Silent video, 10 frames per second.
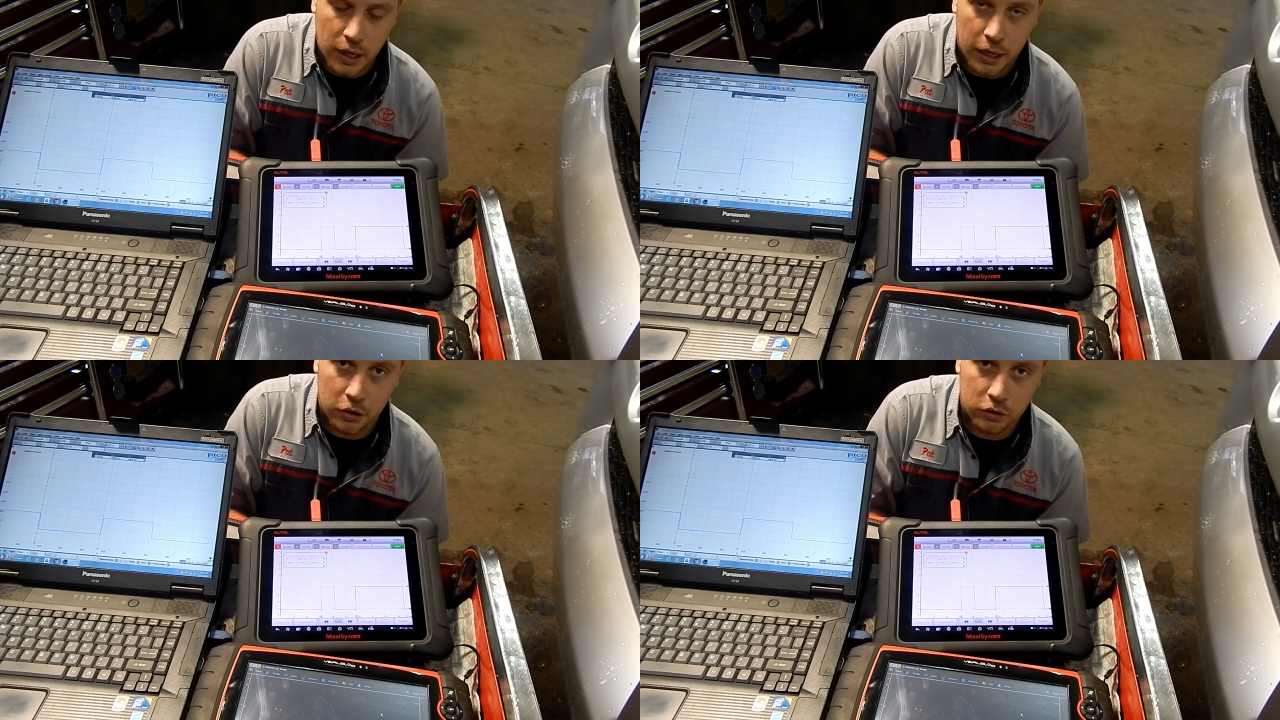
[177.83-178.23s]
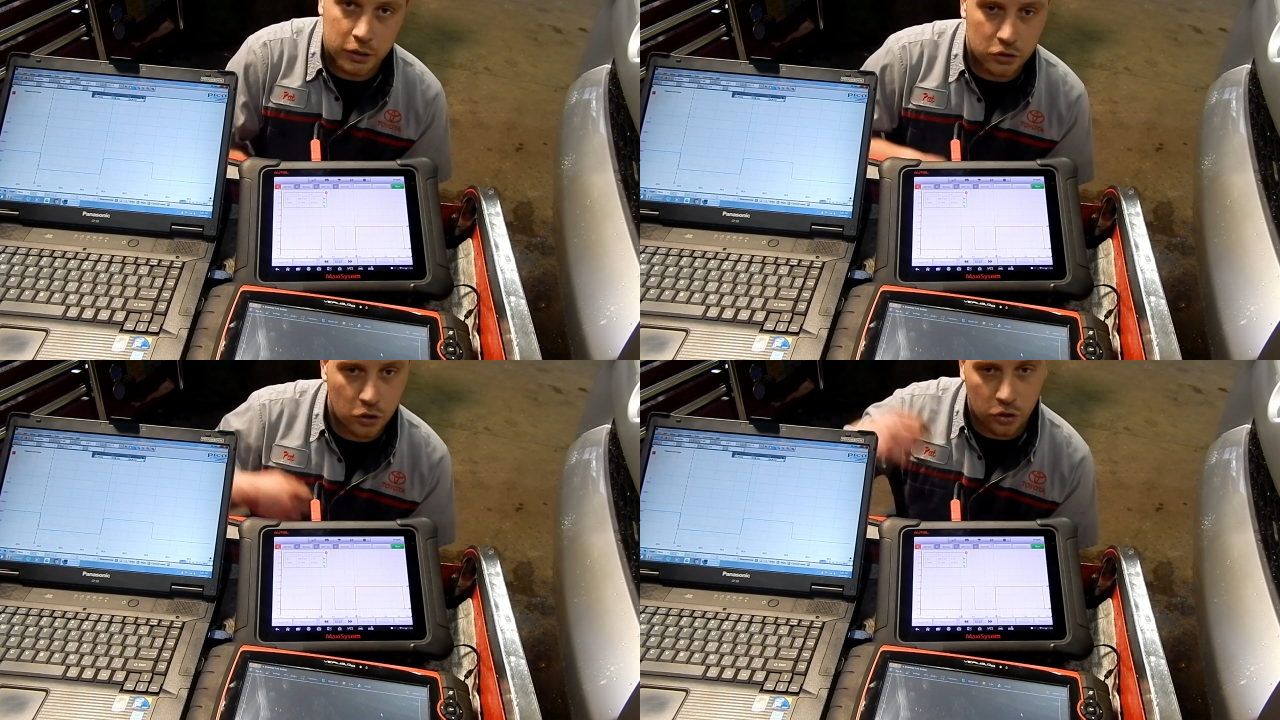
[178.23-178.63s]
I hooked
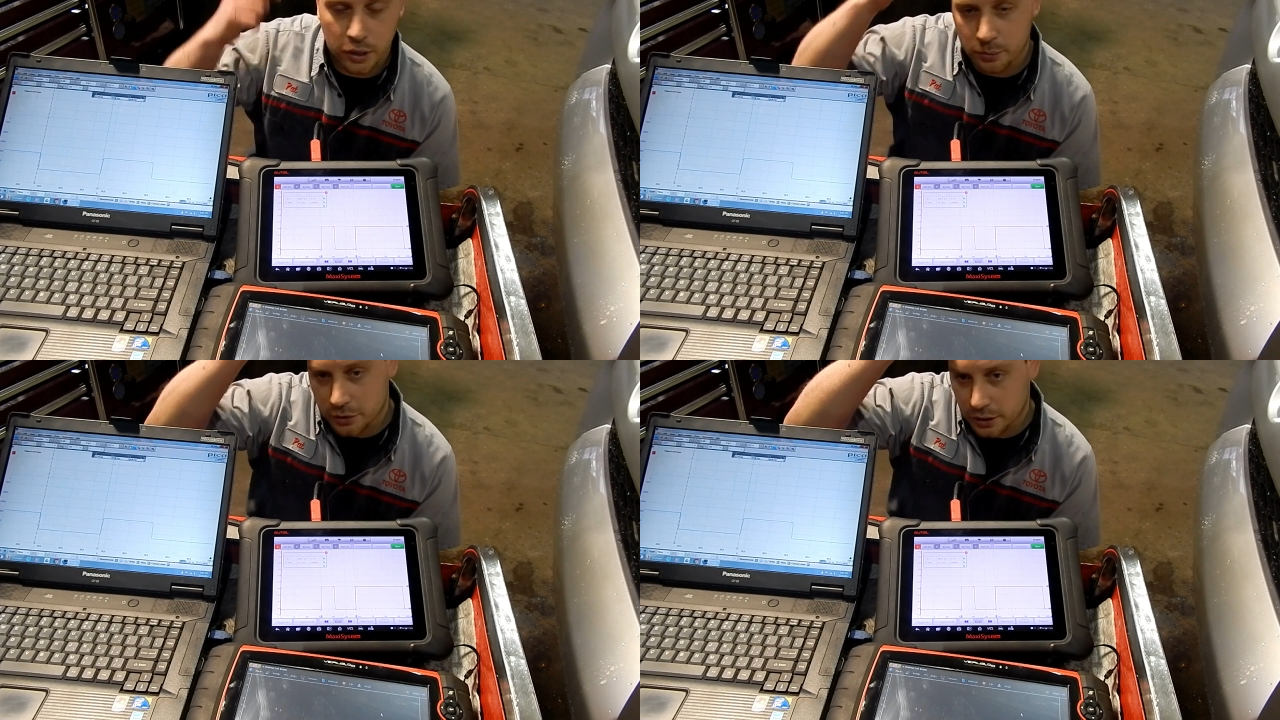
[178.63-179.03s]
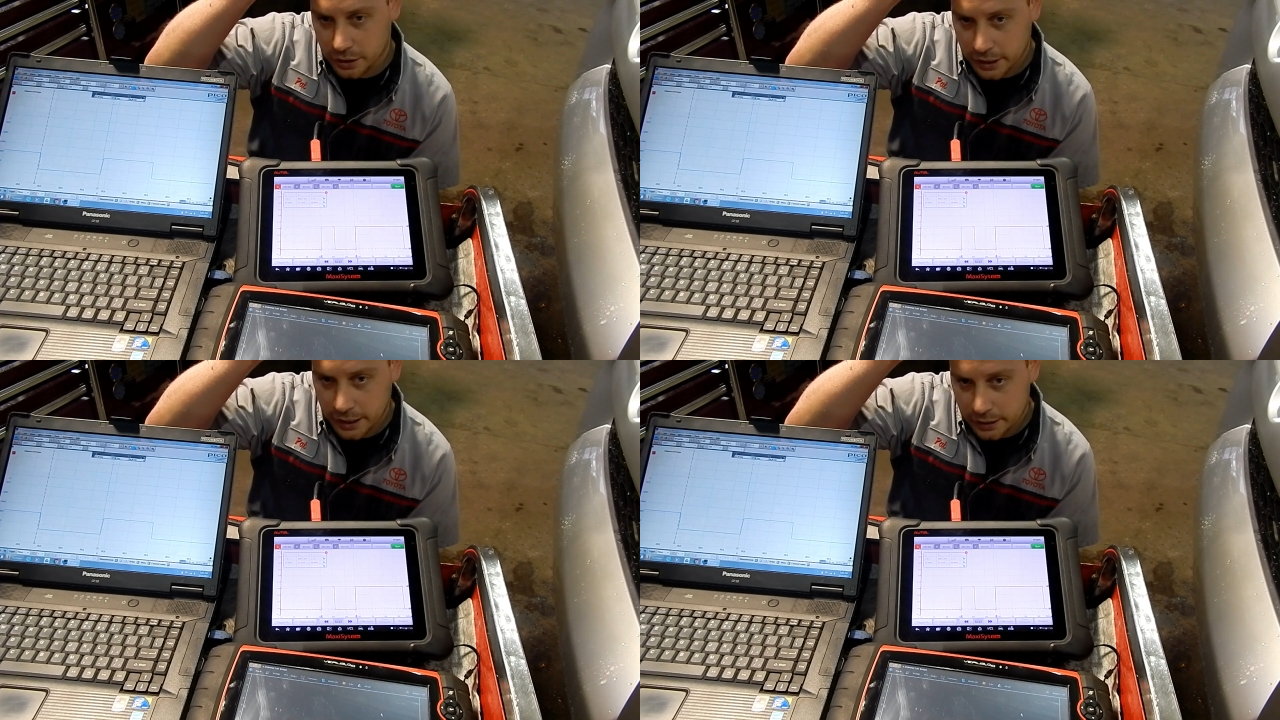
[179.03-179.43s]
this car up to a
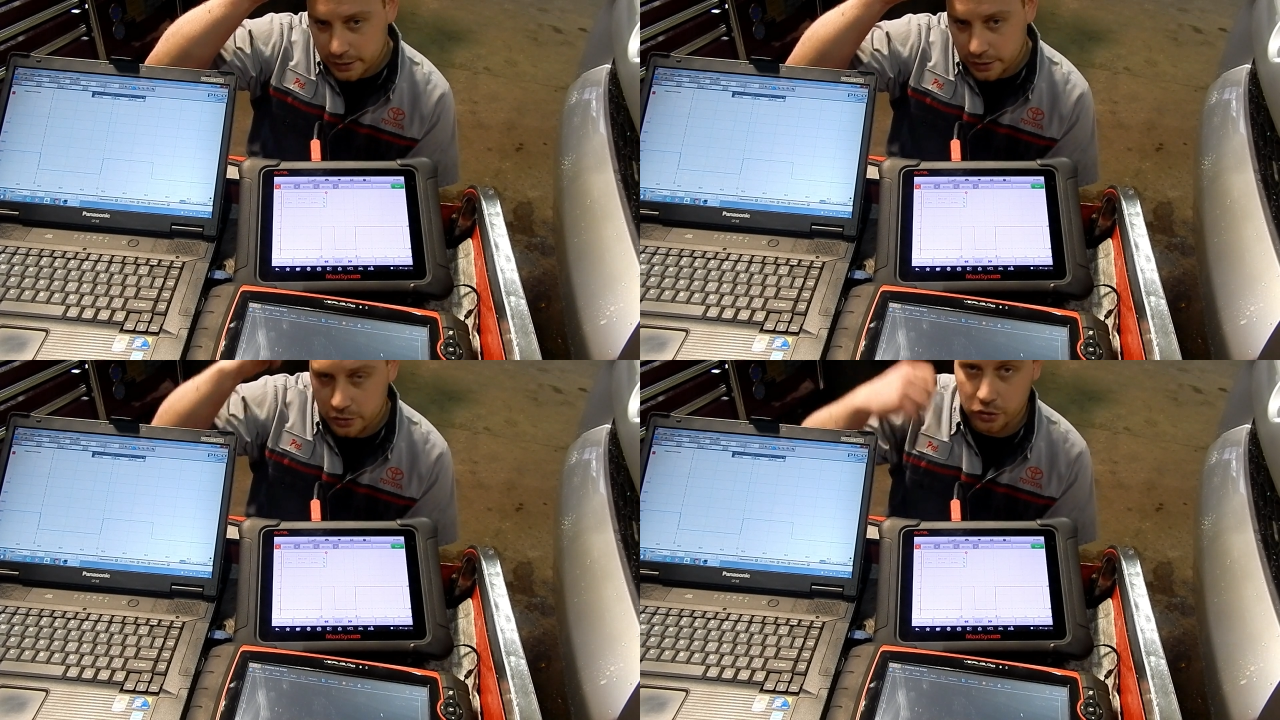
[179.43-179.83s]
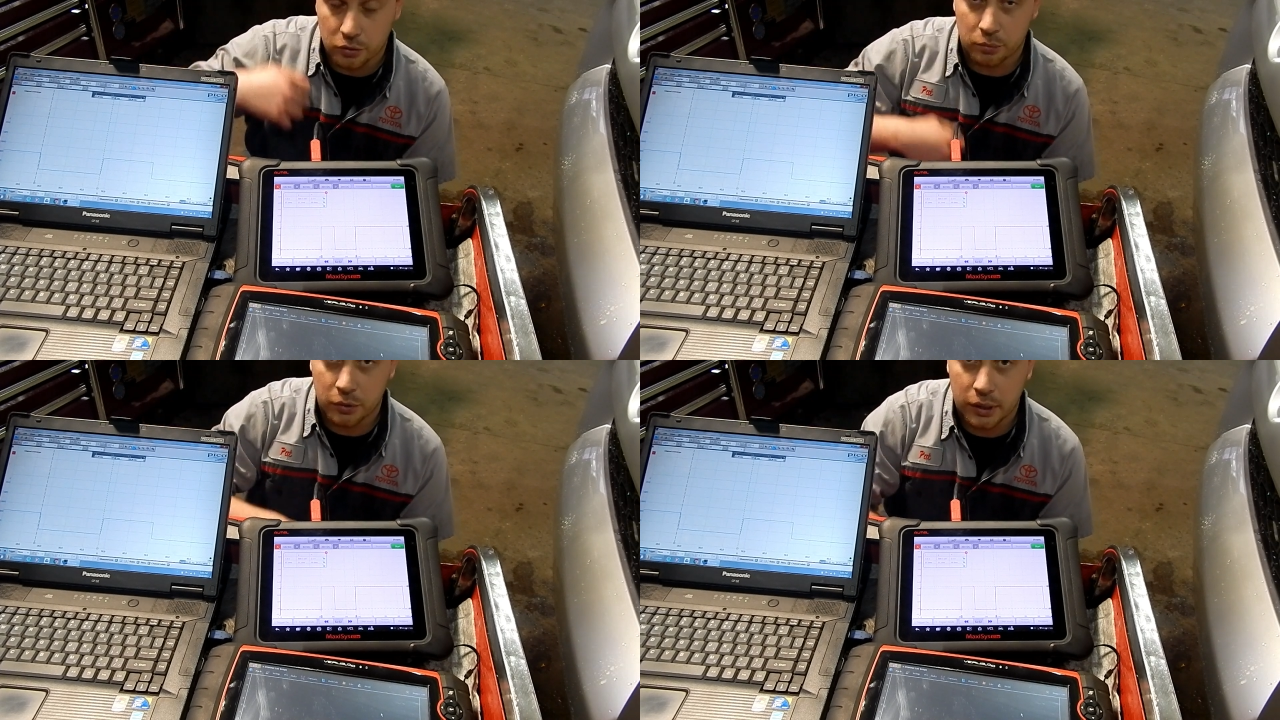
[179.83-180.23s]
can
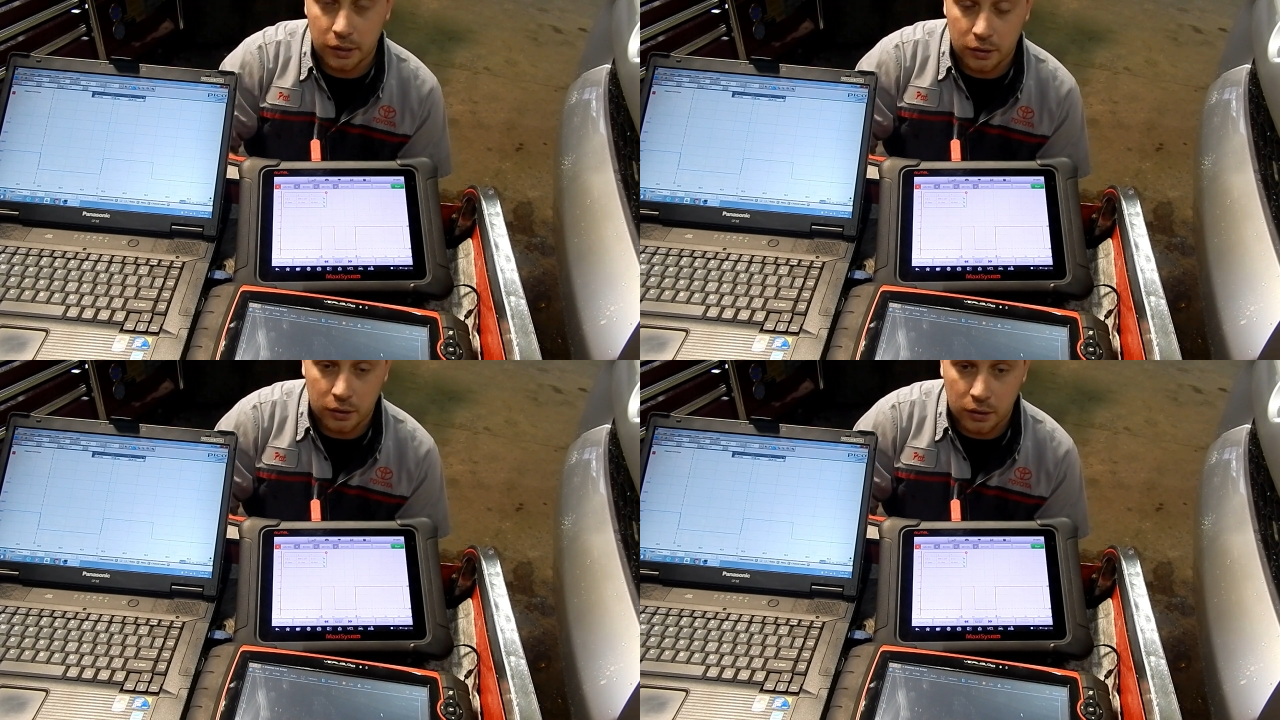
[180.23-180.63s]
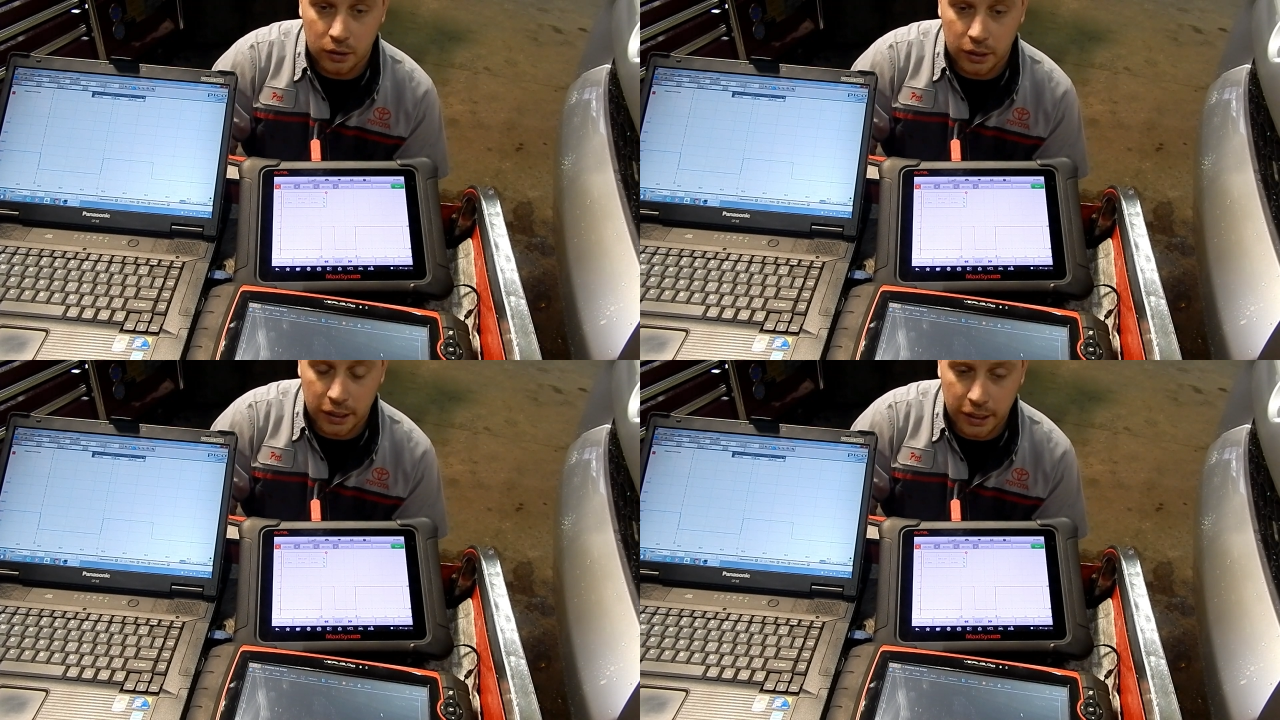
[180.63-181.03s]
system,
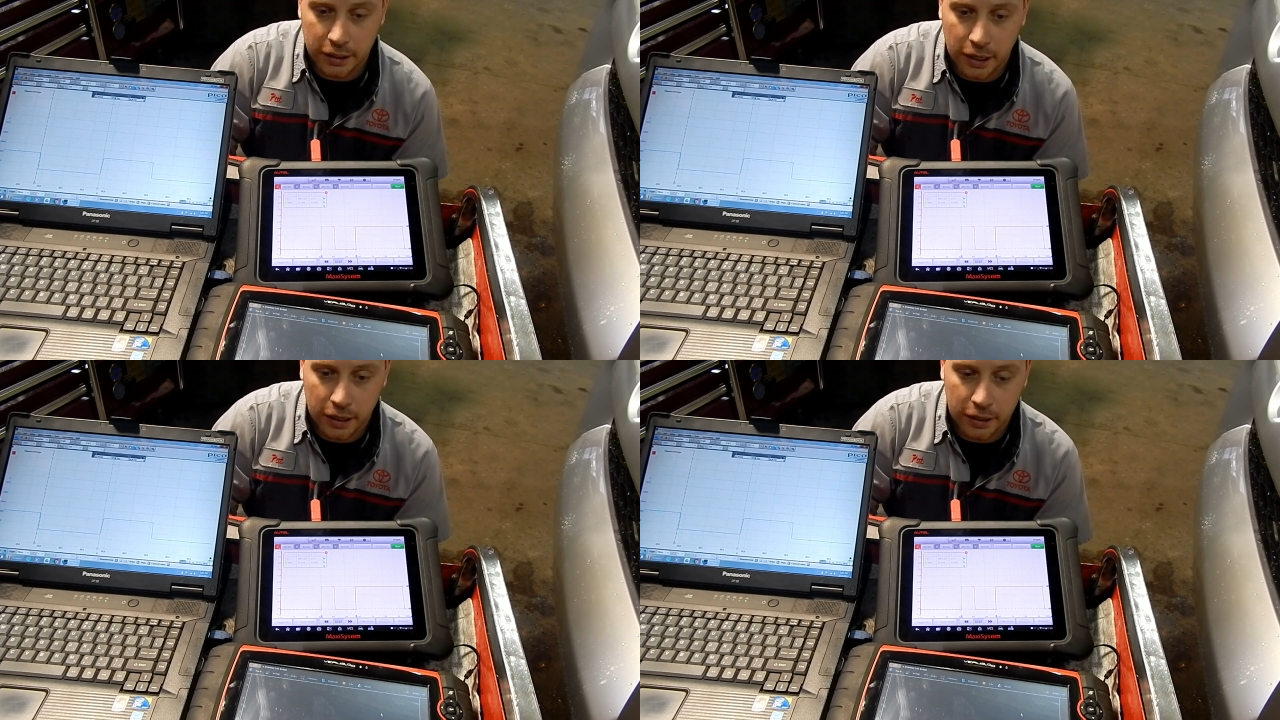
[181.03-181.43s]
a can high